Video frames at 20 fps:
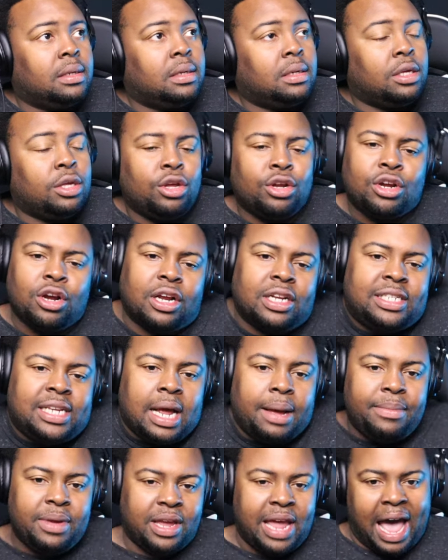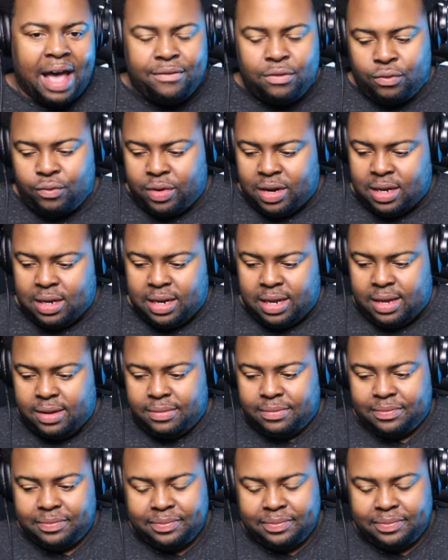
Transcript: You're going to tell me Calvin Ridley?